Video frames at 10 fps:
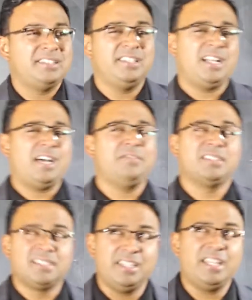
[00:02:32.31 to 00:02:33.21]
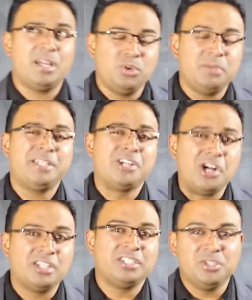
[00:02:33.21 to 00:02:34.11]
I said, obviously, I wouldn't be
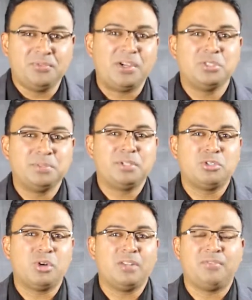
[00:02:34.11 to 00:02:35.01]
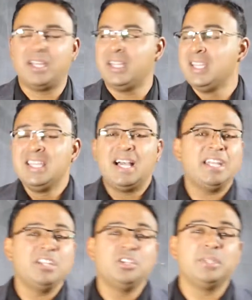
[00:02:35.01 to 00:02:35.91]
calling you if I wasn't pre-qualified.
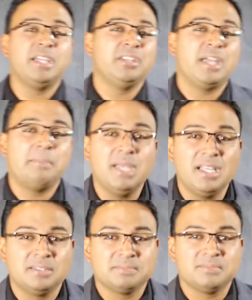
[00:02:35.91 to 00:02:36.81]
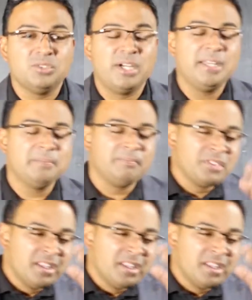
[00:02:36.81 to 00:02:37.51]
I didn't know what the hell that meant, right?